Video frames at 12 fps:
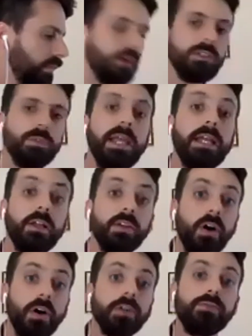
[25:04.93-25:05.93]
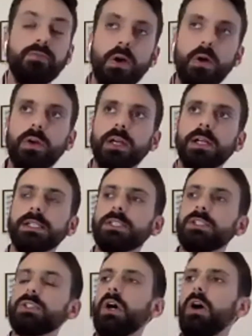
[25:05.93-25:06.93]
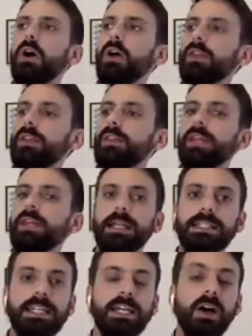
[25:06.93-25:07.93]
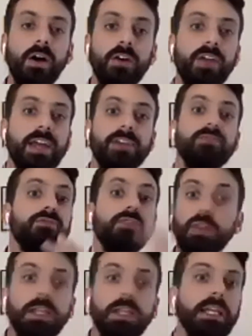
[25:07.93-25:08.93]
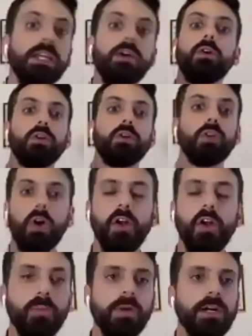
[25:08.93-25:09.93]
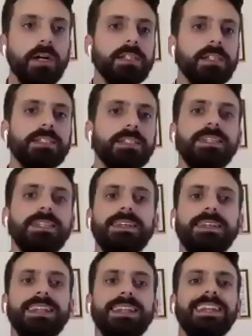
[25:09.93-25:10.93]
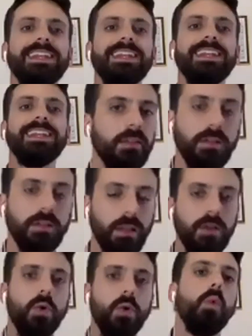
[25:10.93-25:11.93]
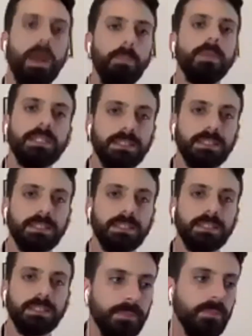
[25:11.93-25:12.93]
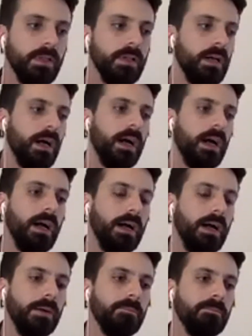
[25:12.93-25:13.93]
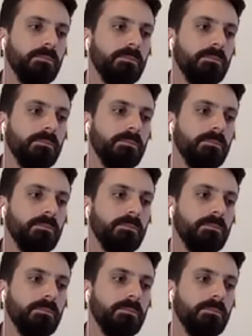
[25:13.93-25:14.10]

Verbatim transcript: been a lot of focus on the idea of a fully autonomous lethal weapon system. Um,